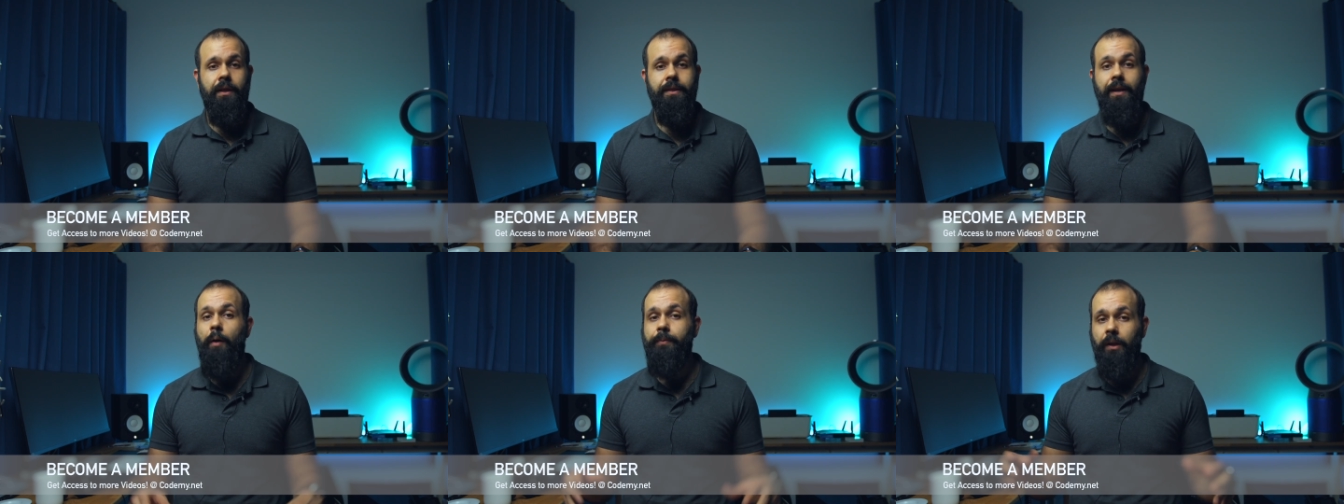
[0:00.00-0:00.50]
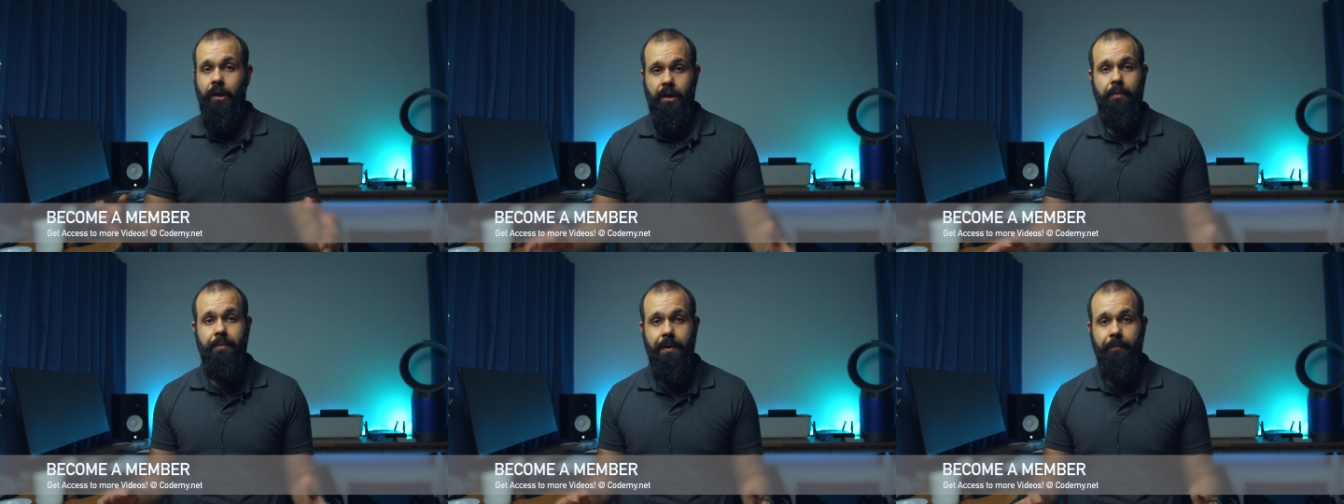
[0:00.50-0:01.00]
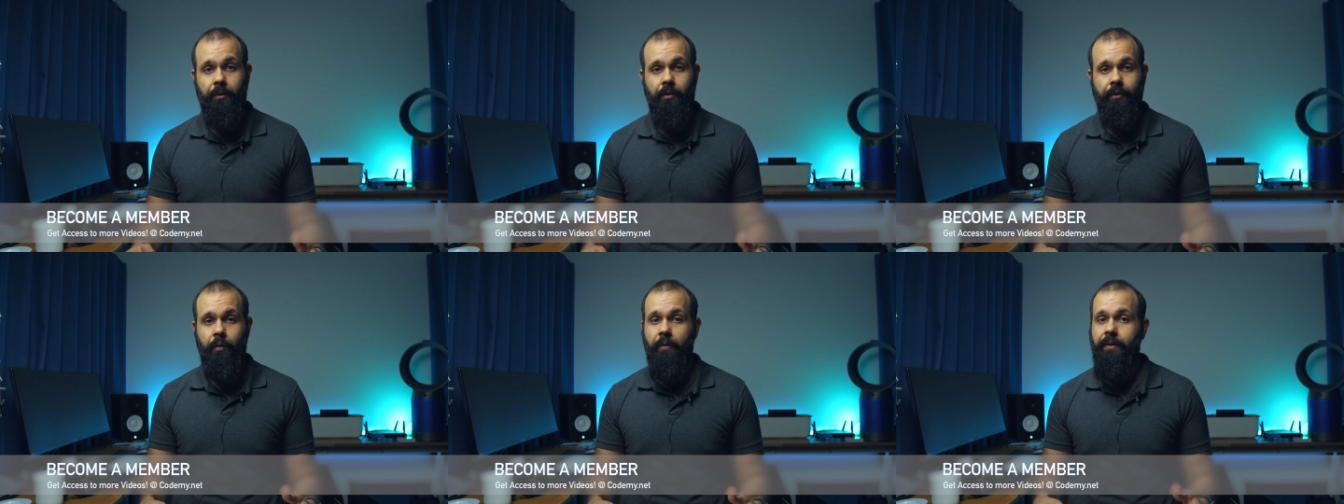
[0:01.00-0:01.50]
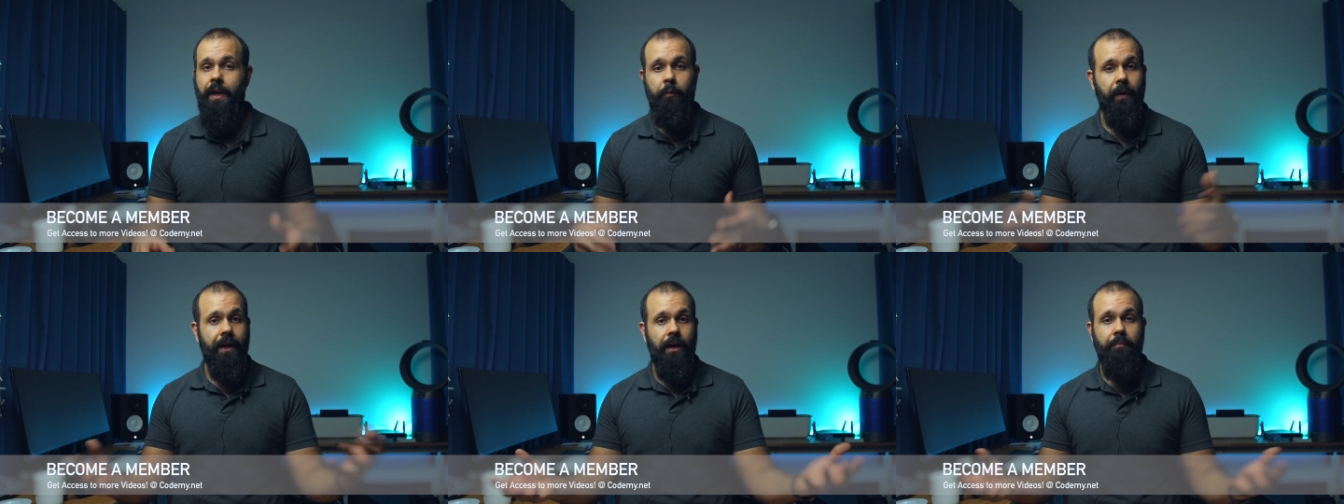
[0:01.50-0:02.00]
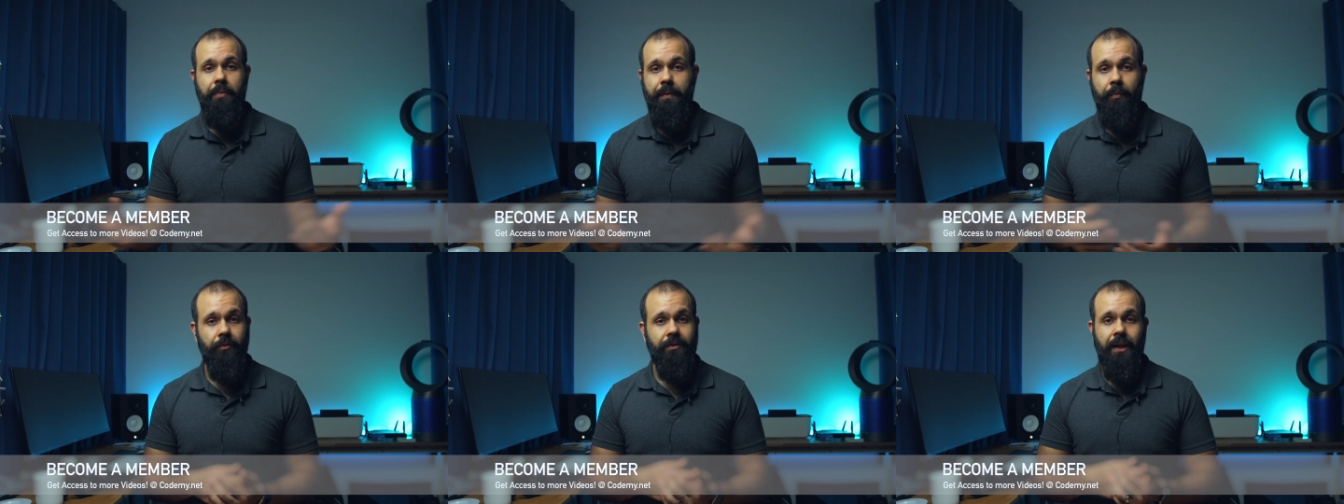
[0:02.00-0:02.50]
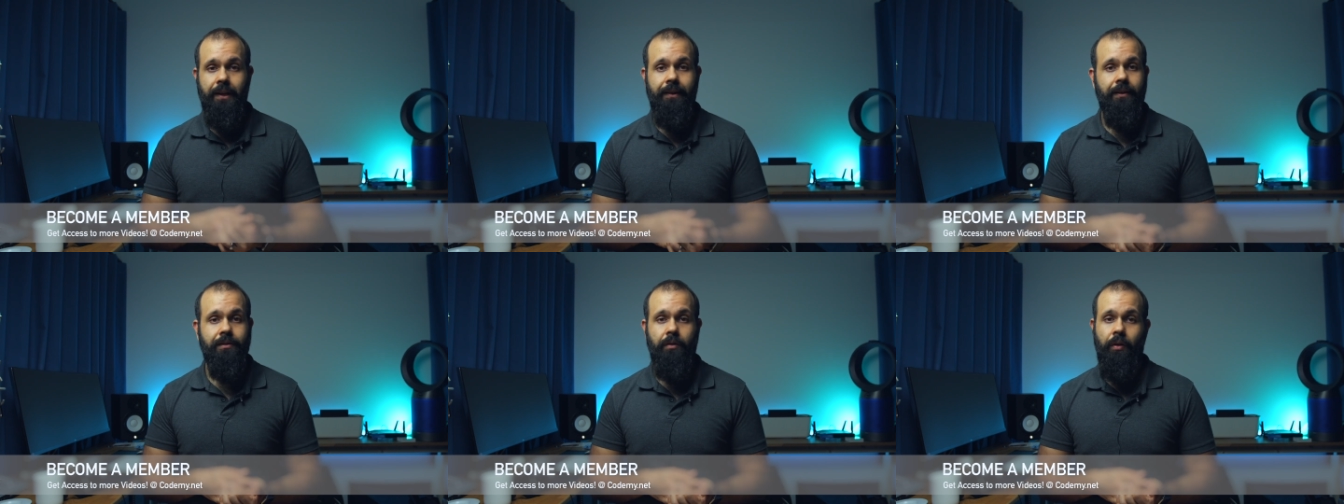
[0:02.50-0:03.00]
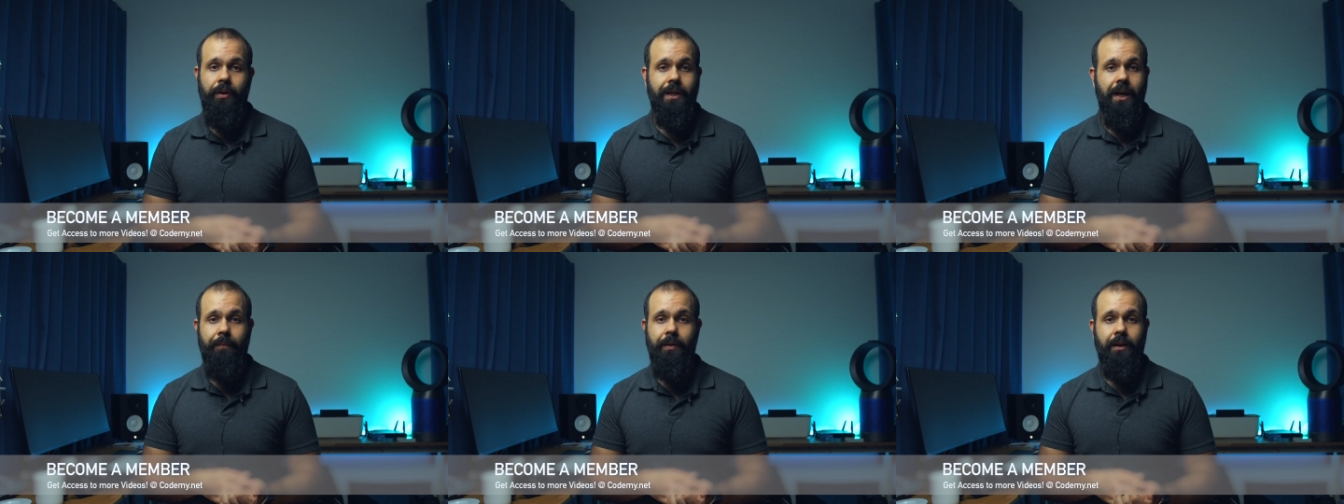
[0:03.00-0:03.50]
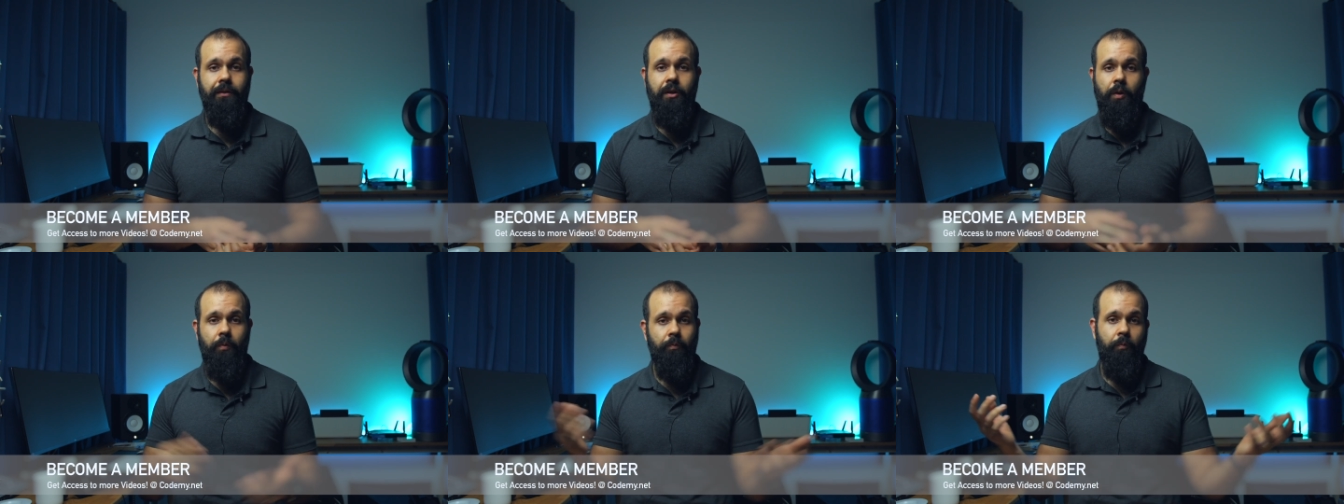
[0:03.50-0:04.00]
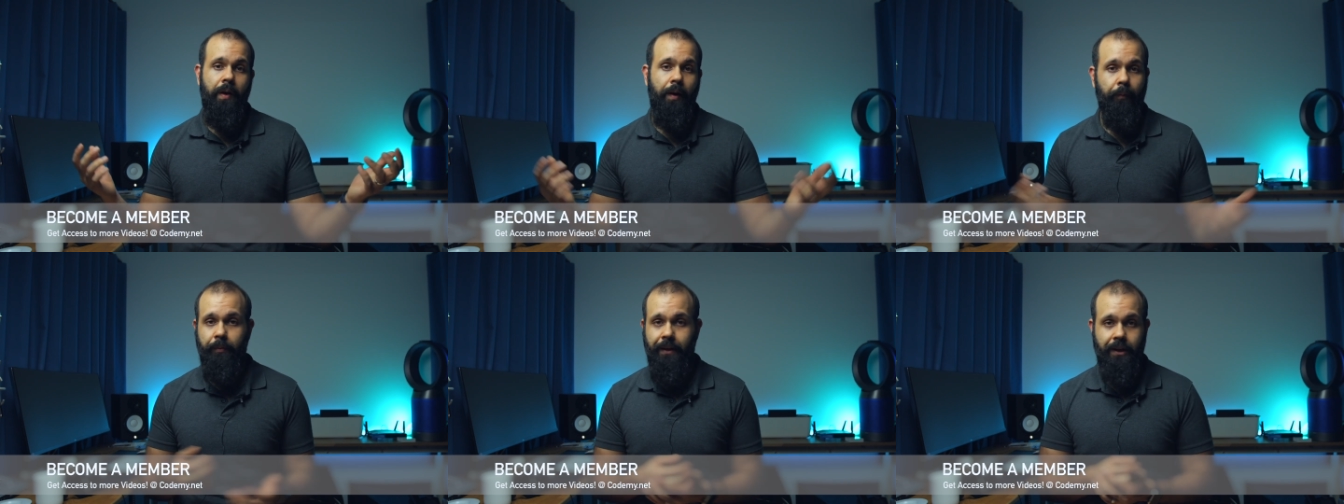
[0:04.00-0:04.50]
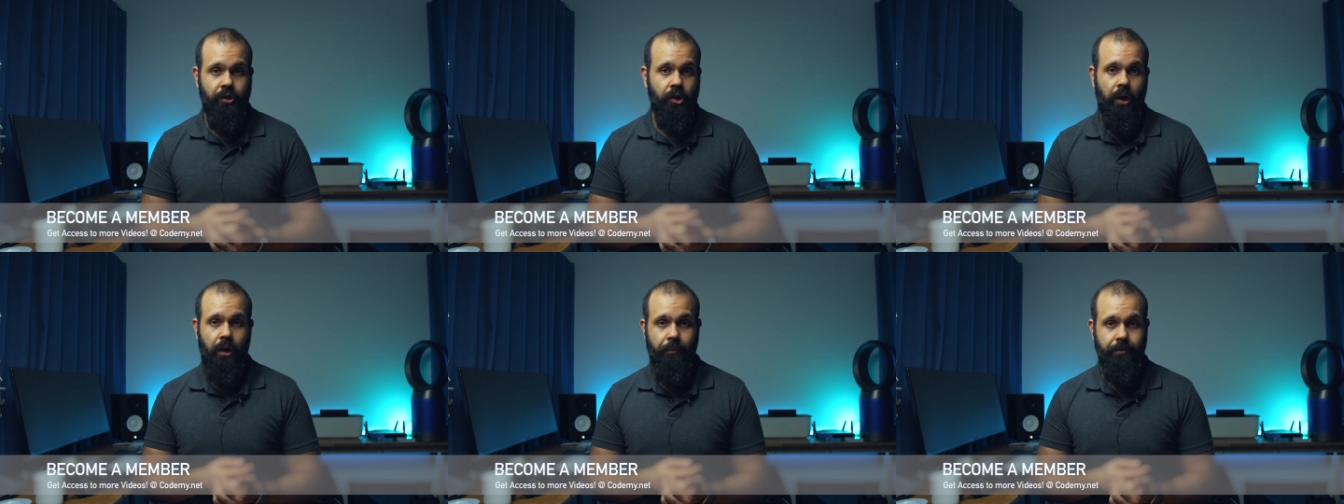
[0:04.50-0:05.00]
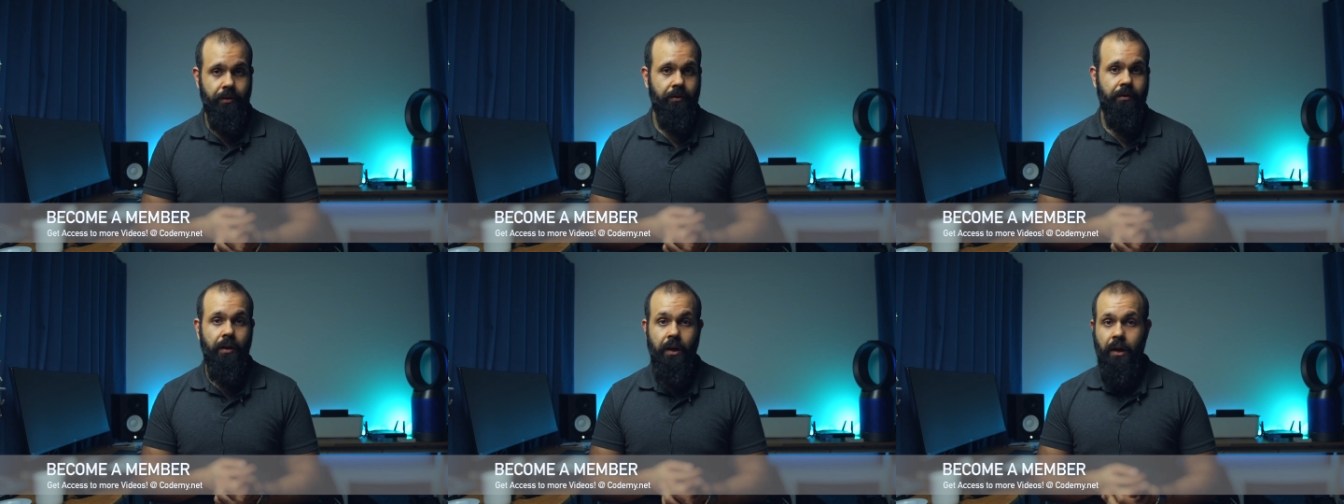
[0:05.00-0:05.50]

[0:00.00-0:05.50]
It's helped a lot of people. You know, we get, we get people telling us all the time that, you know, we help them get jobs and